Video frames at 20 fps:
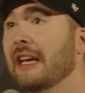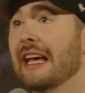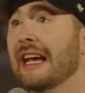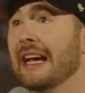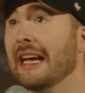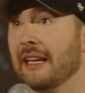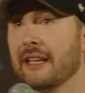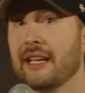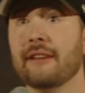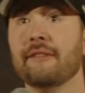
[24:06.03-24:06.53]

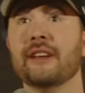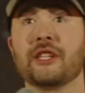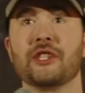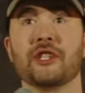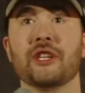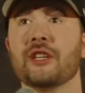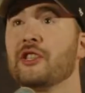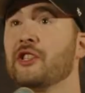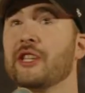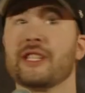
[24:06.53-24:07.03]
And a conviction
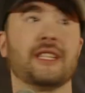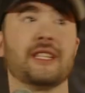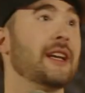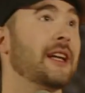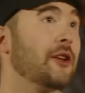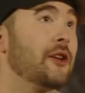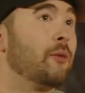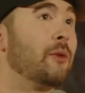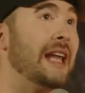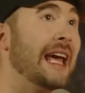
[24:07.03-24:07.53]
is just
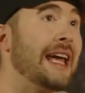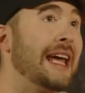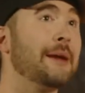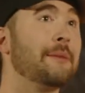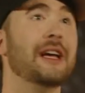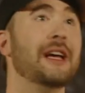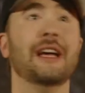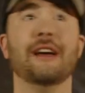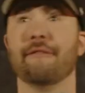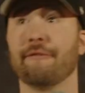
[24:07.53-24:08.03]
another name
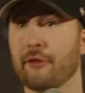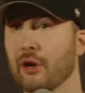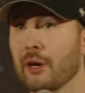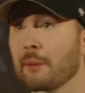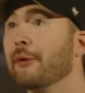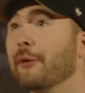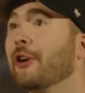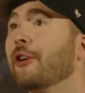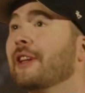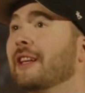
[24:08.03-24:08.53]
for a
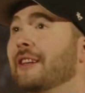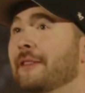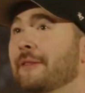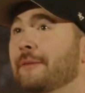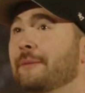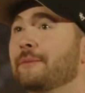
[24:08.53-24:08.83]
burden.